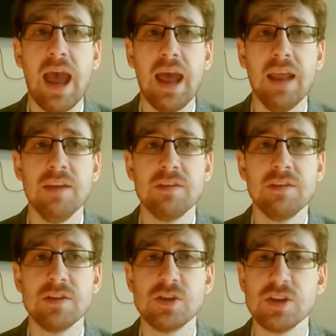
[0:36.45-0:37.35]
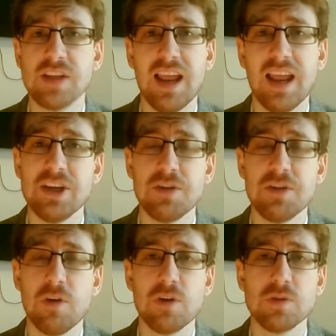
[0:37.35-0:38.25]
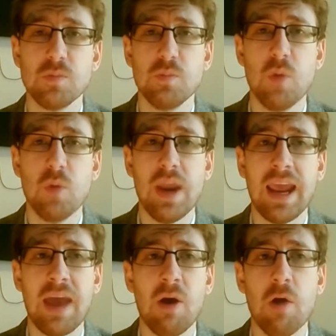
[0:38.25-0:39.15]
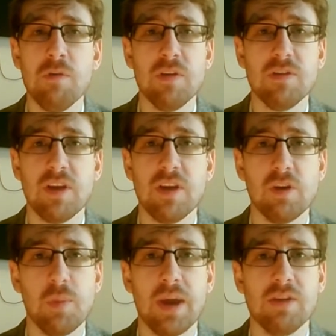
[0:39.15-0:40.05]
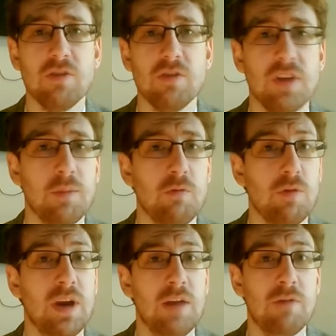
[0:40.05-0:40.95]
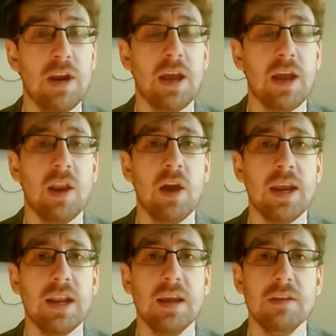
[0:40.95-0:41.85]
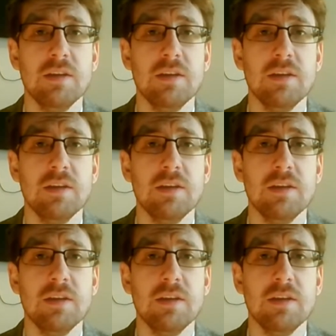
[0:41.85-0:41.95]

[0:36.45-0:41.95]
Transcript: And just Alicia Fox winning out over Sasha Banks just seems really, really unlikely.